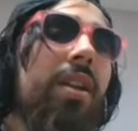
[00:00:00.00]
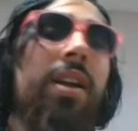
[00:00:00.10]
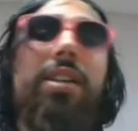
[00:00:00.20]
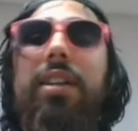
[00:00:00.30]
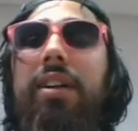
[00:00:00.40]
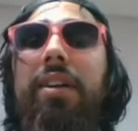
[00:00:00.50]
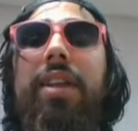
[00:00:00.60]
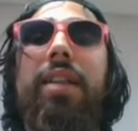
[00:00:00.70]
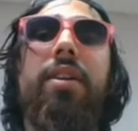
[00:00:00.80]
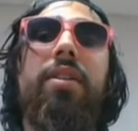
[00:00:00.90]
It is clear
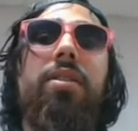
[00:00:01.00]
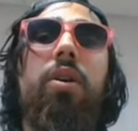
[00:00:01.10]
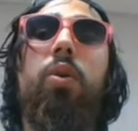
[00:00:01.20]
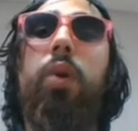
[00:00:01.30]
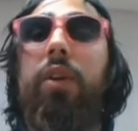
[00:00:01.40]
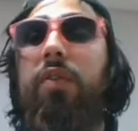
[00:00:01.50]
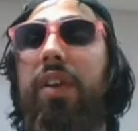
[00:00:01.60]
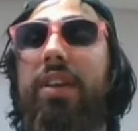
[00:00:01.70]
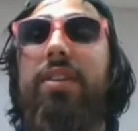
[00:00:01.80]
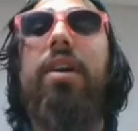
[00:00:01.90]
that there is no quick
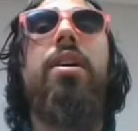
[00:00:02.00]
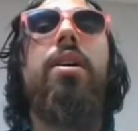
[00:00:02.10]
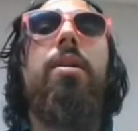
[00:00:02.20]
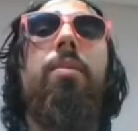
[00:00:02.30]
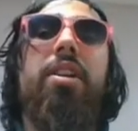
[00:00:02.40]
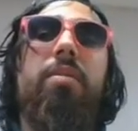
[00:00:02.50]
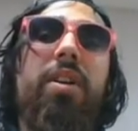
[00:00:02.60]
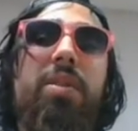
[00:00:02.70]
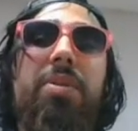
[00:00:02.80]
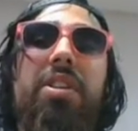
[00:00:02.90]
fix, but there
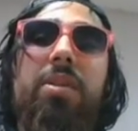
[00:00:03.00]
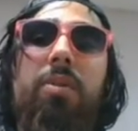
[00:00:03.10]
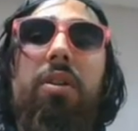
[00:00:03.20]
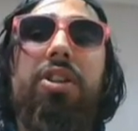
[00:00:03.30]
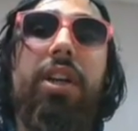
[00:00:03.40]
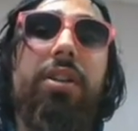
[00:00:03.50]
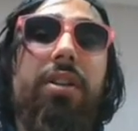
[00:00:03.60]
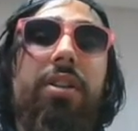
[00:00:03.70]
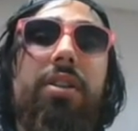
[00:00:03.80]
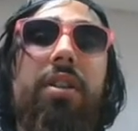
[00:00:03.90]
must be a small
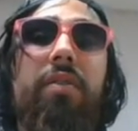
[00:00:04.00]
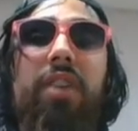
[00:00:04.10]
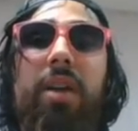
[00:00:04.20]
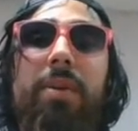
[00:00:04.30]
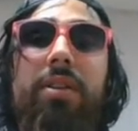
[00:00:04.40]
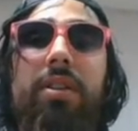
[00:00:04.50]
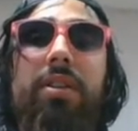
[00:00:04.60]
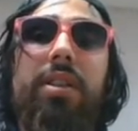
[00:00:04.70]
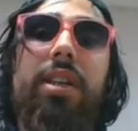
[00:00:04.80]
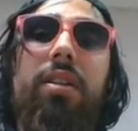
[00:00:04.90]
changes to the environment to
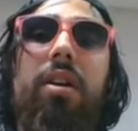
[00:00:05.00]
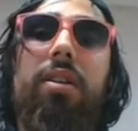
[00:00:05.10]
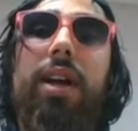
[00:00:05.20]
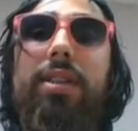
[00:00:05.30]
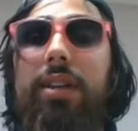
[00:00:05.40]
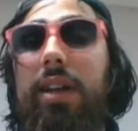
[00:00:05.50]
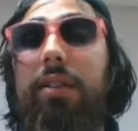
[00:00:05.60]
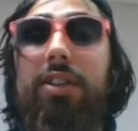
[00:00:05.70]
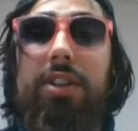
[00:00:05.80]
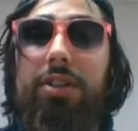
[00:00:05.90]
see long-lasting
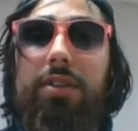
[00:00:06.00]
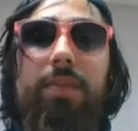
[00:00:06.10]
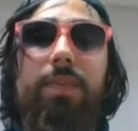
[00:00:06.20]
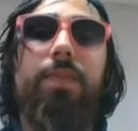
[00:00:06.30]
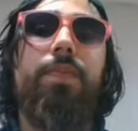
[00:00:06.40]
health changes.